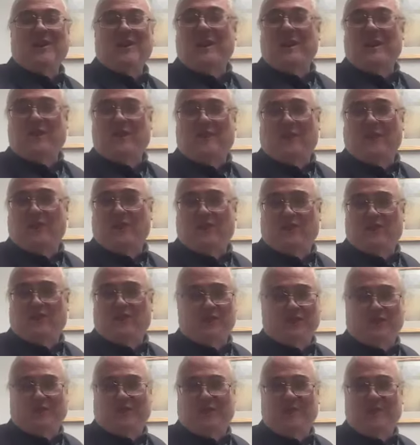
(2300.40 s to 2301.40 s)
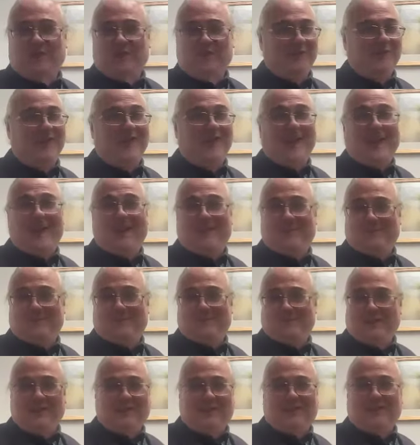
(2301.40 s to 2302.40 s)
to make functional sense of that
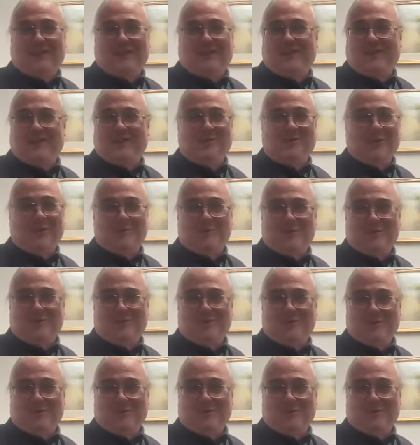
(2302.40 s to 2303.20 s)
by assigning Roman